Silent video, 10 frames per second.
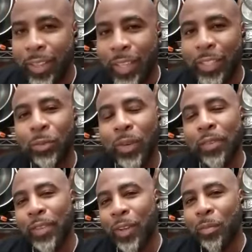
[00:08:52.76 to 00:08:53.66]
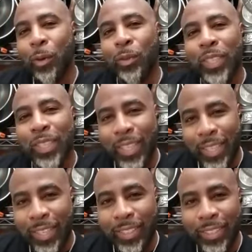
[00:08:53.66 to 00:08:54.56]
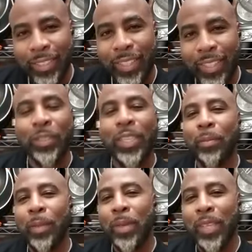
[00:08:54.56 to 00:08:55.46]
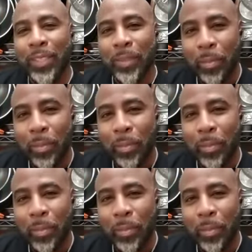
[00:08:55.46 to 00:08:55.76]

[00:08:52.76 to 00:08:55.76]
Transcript: that's when I felt most at ease. That was like my peace